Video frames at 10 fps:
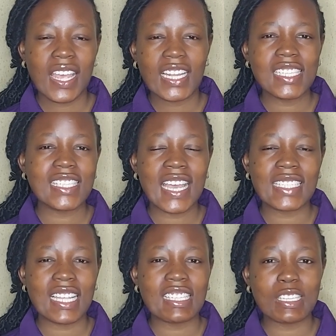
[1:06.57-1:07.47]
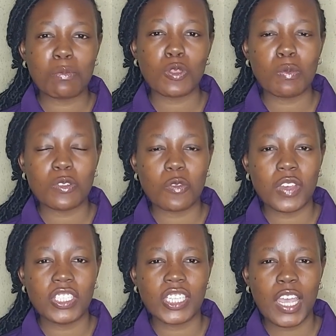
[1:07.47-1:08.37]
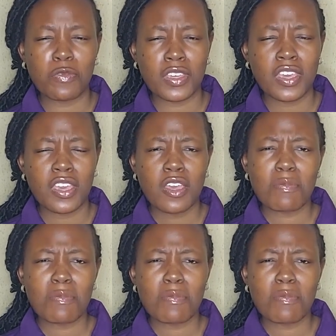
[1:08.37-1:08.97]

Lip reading: early signs and symptoms of HIV.